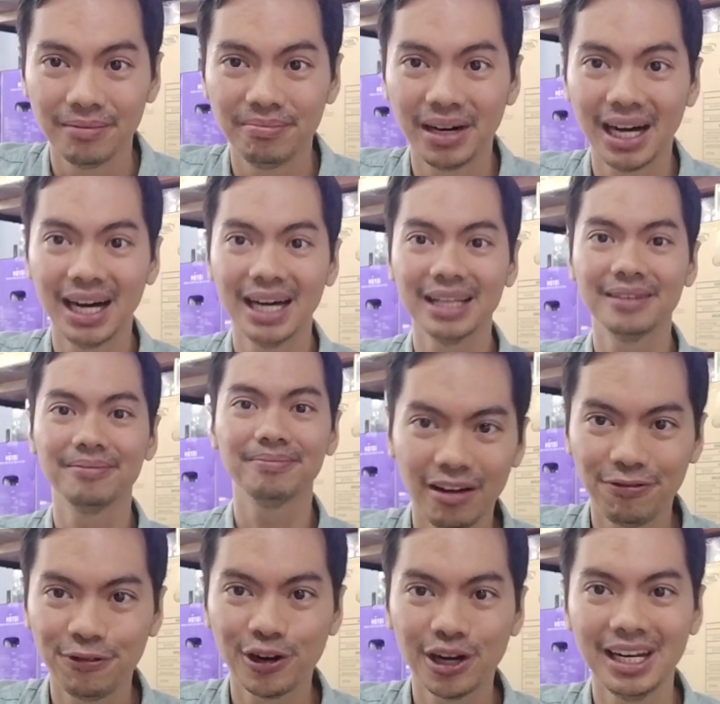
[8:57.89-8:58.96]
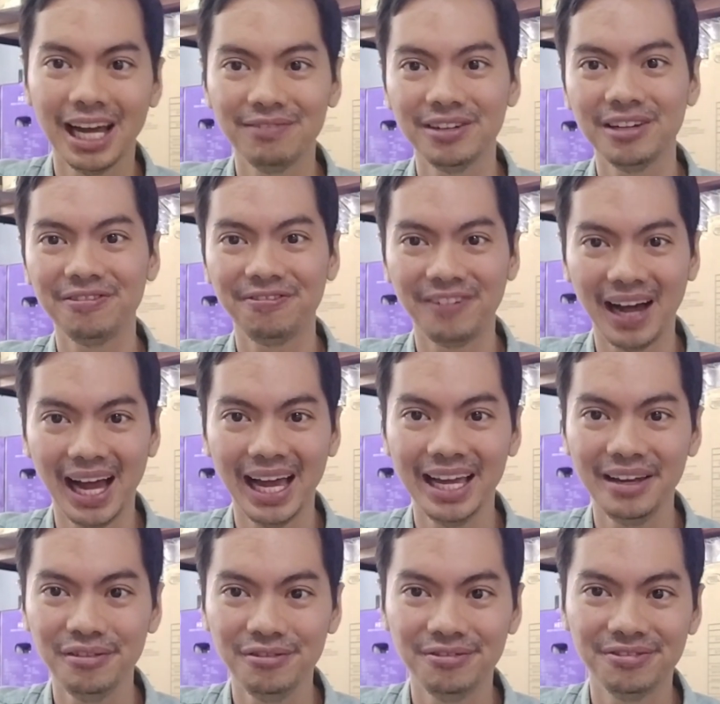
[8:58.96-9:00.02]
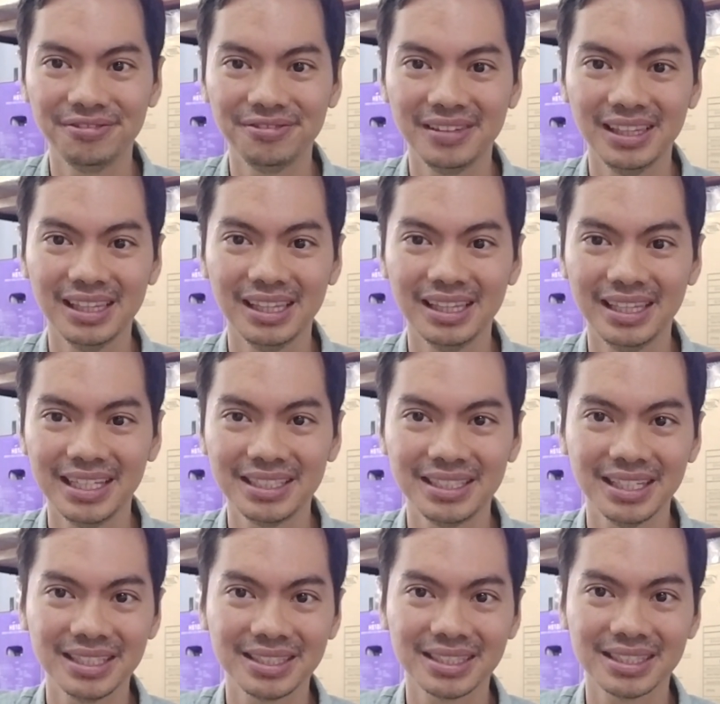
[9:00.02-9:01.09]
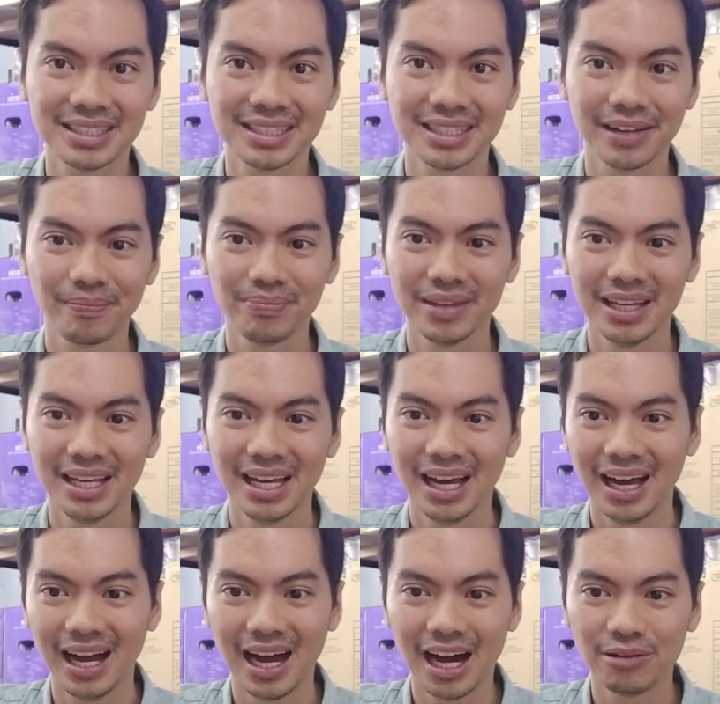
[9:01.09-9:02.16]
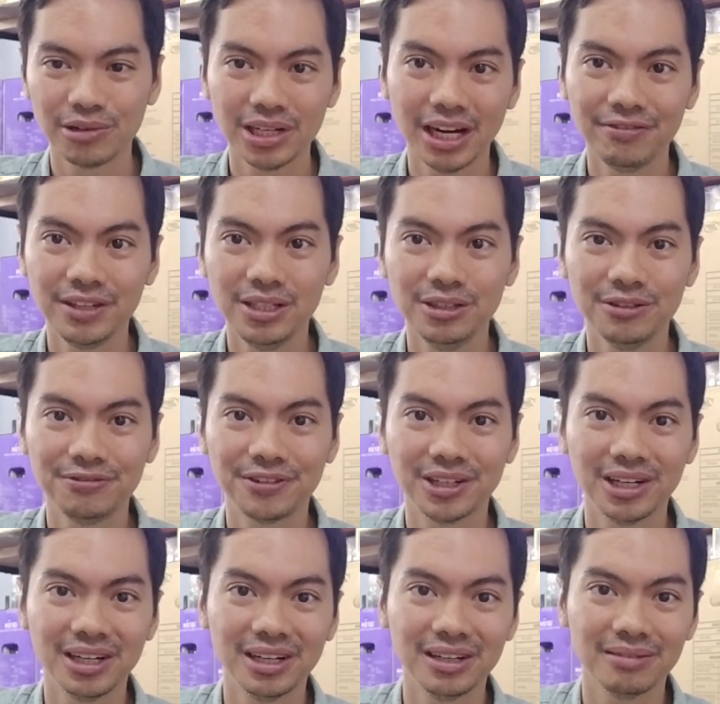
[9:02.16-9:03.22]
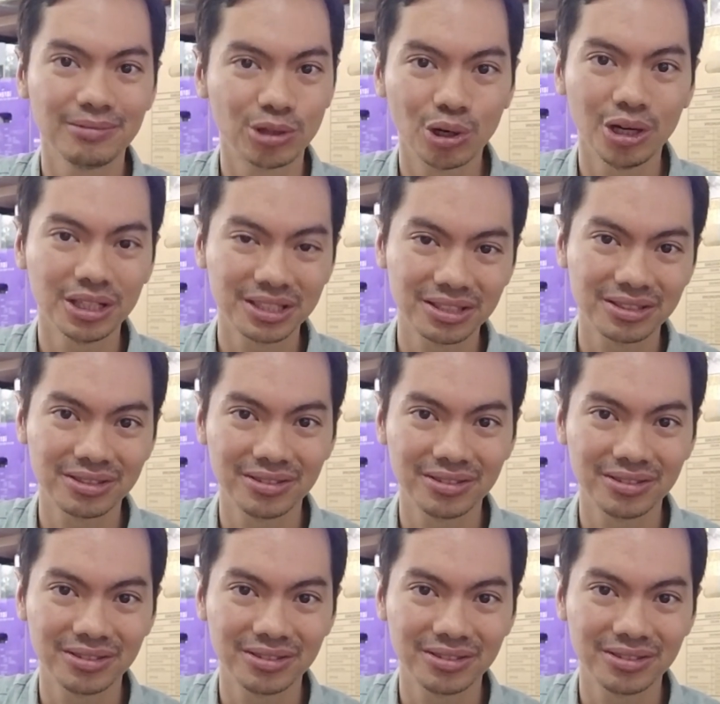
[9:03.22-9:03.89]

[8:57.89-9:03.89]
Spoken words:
But for level 5, this is our revenue for gross